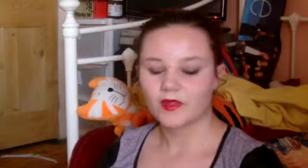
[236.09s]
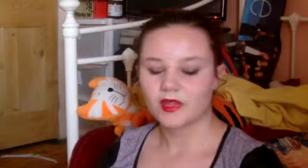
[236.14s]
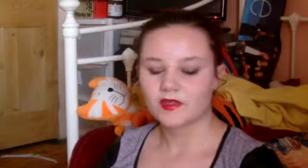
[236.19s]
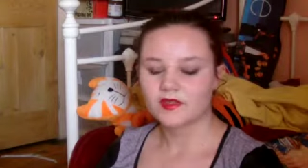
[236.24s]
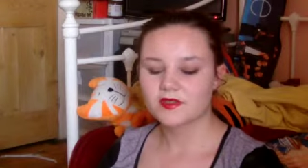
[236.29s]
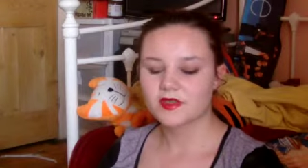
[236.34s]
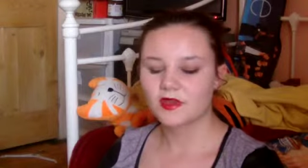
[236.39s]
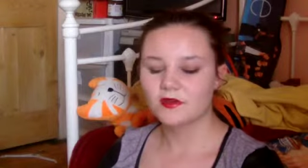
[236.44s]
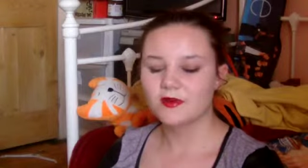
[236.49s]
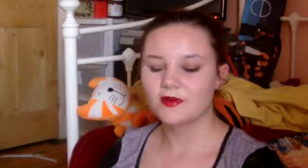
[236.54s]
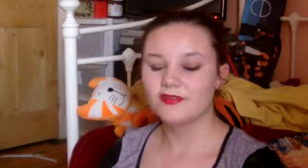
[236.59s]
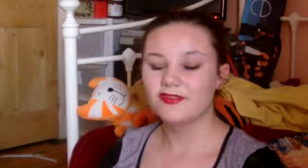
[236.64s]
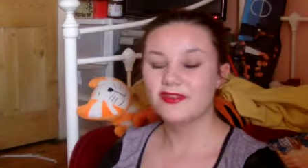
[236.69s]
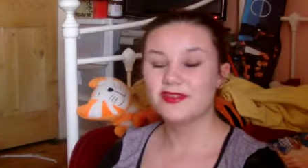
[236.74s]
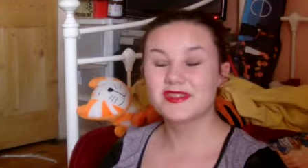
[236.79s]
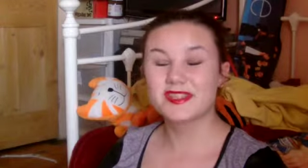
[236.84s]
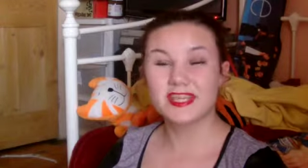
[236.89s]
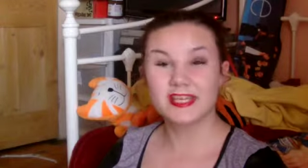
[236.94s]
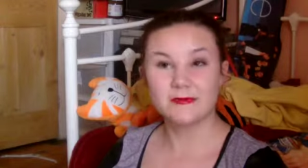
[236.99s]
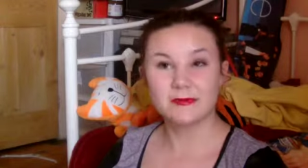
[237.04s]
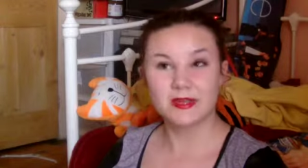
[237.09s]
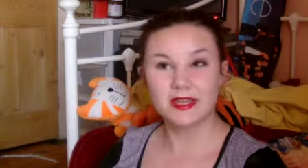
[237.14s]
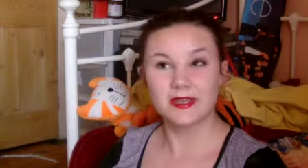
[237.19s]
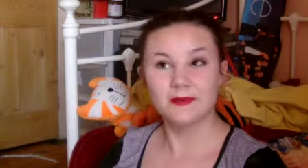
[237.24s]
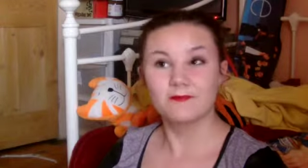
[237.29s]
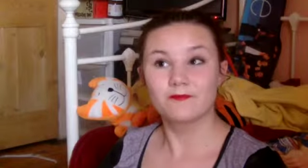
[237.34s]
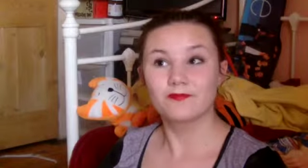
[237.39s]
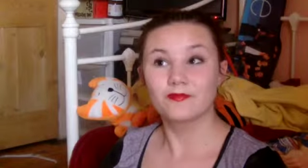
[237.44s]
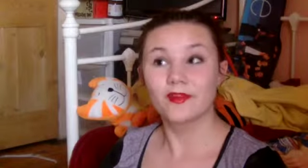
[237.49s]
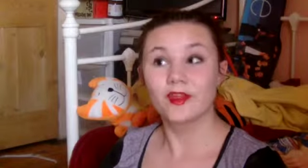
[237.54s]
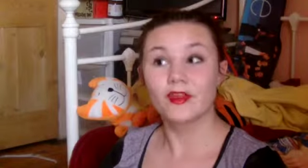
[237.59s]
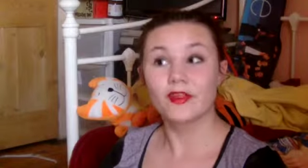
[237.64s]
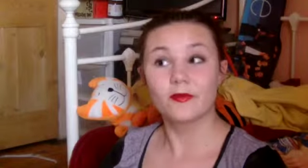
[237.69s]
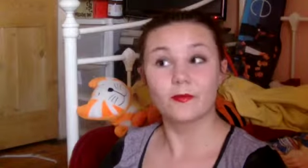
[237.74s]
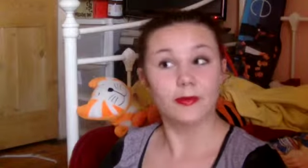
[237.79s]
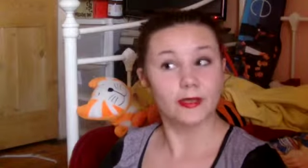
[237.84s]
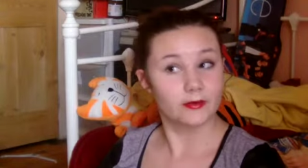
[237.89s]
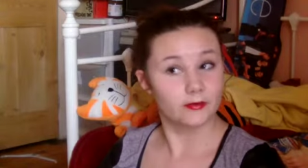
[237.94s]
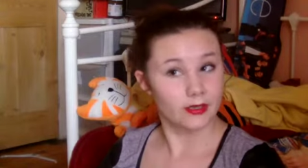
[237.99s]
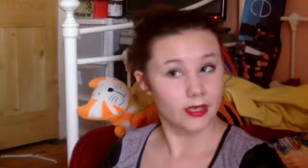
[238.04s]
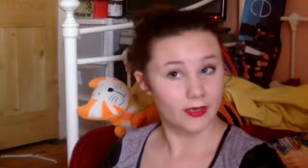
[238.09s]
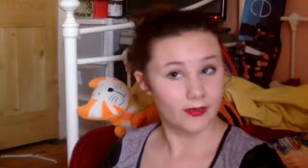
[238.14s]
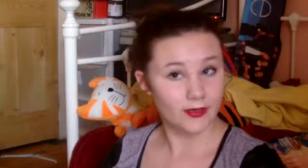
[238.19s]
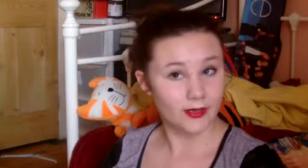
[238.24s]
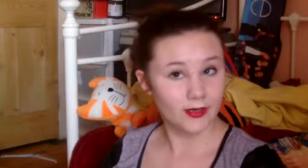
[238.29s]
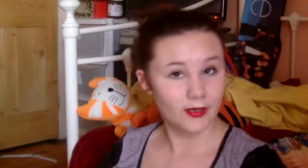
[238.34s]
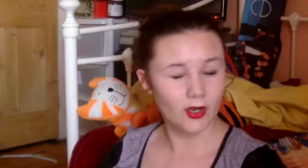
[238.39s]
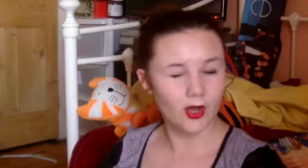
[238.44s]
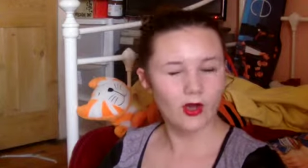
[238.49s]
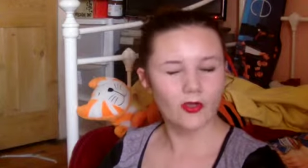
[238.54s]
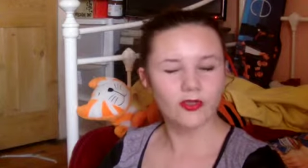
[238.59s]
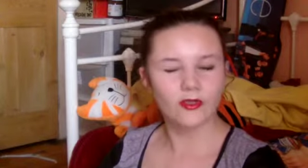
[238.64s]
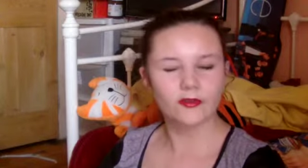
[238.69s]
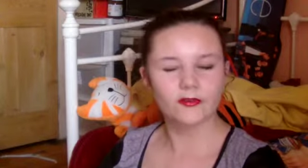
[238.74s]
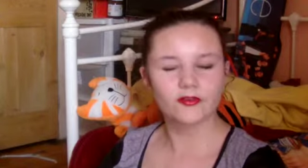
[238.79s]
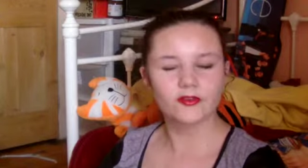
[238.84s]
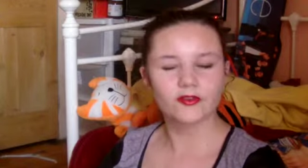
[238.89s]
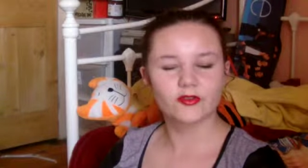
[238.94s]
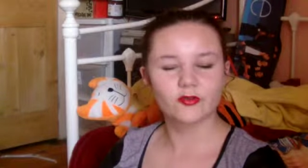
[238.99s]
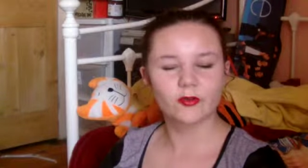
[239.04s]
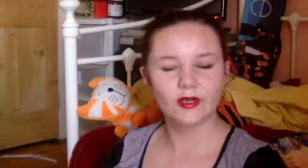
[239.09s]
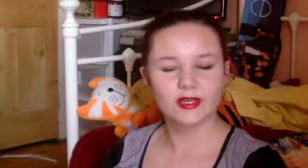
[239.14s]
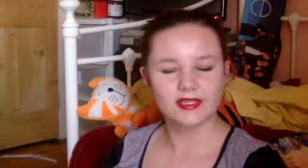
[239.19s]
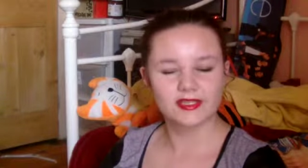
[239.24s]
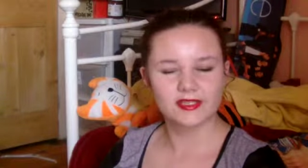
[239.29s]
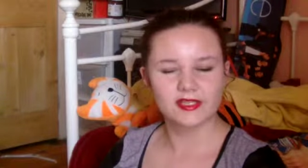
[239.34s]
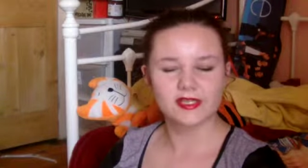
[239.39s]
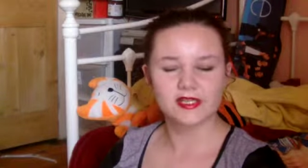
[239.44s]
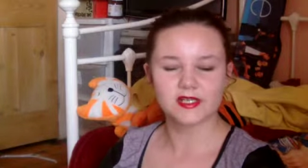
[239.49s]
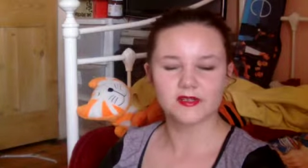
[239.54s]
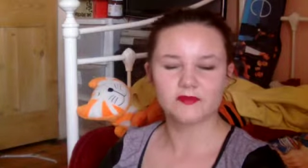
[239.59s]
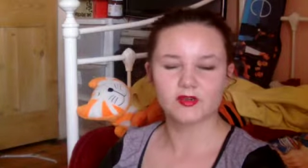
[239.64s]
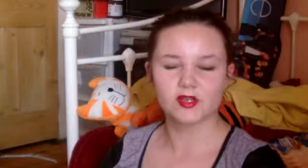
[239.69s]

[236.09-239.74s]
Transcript: So if you see me at the big reunion on the 22nd of